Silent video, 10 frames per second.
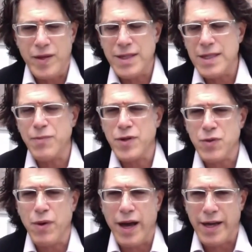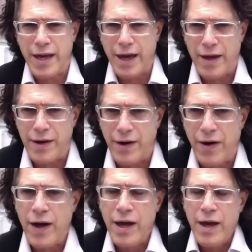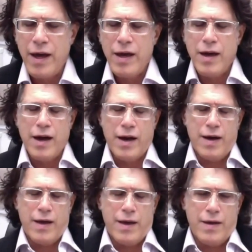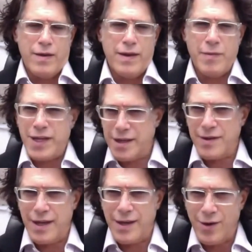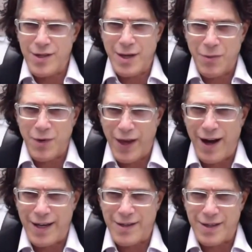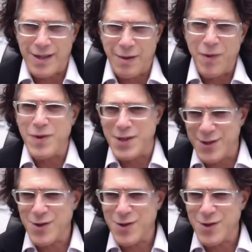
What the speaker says: the simplest way I can here. Not because I think you're simple, the audience is simple, but